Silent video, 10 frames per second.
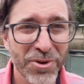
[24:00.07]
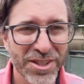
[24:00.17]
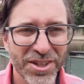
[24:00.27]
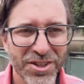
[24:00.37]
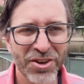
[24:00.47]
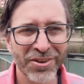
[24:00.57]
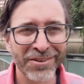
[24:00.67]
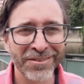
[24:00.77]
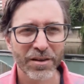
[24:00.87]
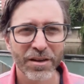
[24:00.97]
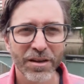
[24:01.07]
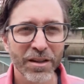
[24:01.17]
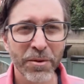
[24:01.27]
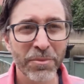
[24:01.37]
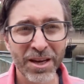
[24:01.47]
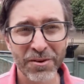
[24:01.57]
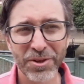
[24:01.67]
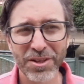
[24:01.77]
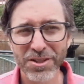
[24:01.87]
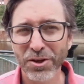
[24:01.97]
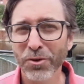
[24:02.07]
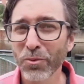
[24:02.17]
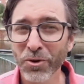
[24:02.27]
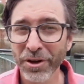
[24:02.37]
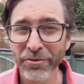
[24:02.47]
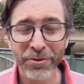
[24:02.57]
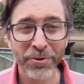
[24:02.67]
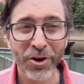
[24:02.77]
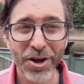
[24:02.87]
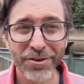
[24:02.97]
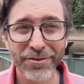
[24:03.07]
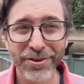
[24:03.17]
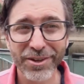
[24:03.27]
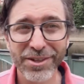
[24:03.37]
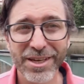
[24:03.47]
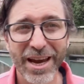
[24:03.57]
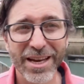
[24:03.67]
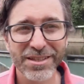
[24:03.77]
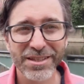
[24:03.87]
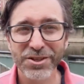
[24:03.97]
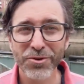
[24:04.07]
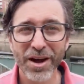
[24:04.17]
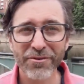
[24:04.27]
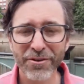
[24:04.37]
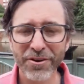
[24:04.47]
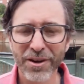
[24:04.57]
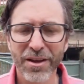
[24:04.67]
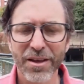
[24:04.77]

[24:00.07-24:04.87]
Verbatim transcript: what's eternal. Let me end with this little warning from the author of Ecclesiastes Whoever